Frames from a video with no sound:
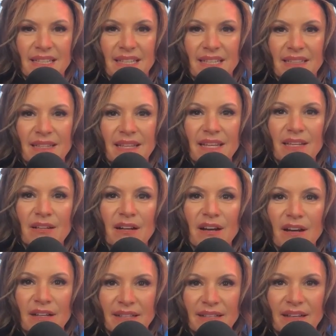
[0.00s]
And thank
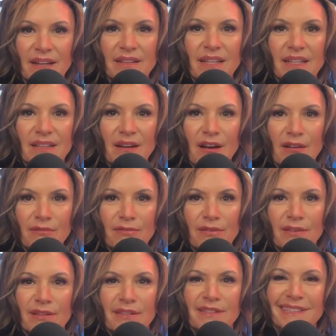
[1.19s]
God I got laid off.
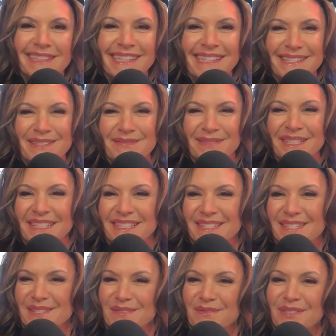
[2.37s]
Because
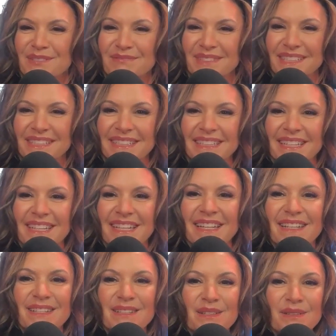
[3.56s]
there would have been
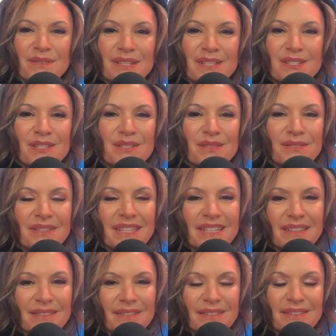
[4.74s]
no ingenuity
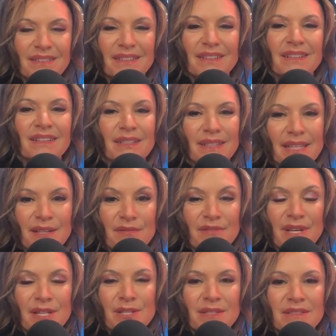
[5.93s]
or
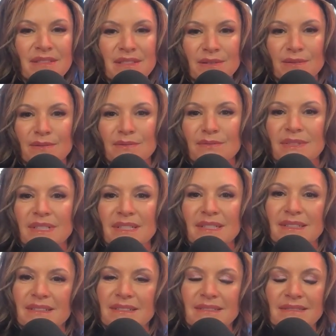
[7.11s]
innovation to
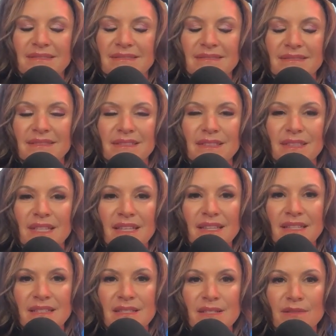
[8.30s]
look at
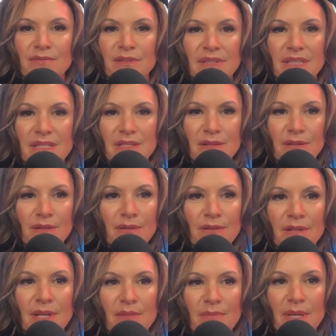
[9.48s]
things differently, start your own
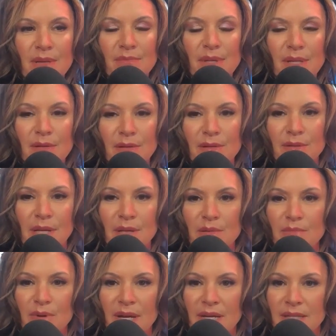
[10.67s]
company, be your own
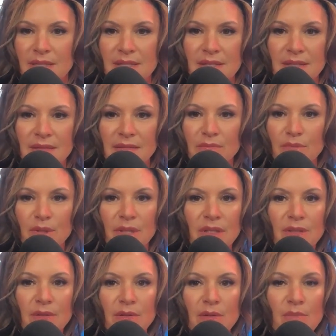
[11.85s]
enterprise, bring on
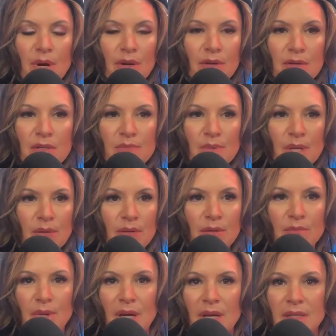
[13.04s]
your own partners, be your own
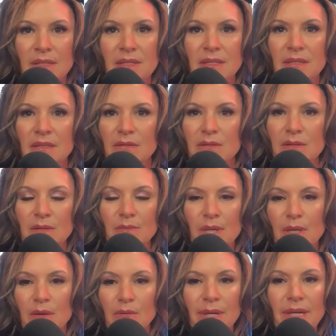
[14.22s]
boss. There's so many
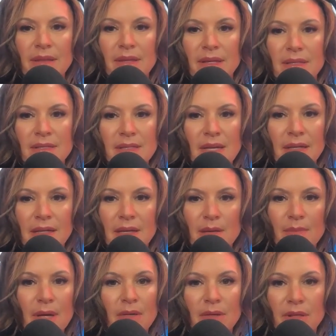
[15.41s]
great things that come
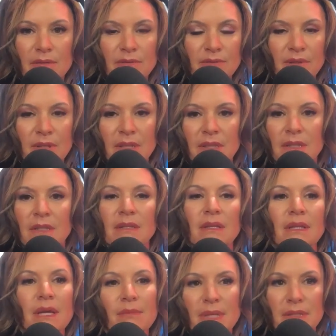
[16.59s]
out of
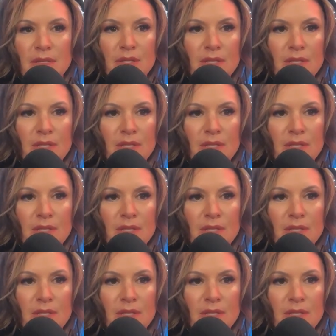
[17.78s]
lemons.